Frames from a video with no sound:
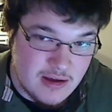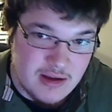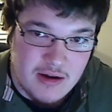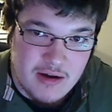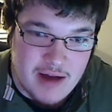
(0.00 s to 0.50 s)

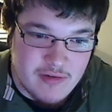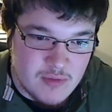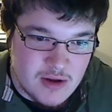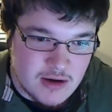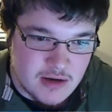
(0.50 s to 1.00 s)
You know, however
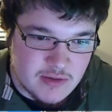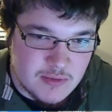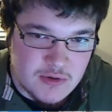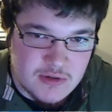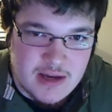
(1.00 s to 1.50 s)
many Harvest
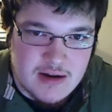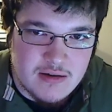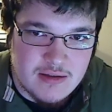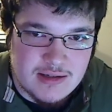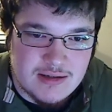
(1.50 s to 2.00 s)
Moons
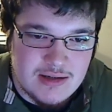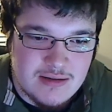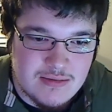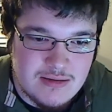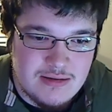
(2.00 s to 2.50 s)
later, that's
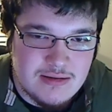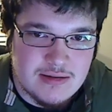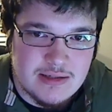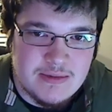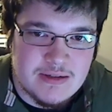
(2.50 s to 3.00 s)
not really a
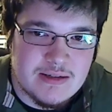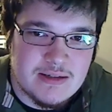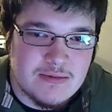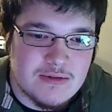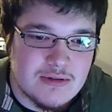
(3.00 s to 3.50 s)
gimmick
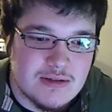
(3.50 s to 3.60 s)
anymore.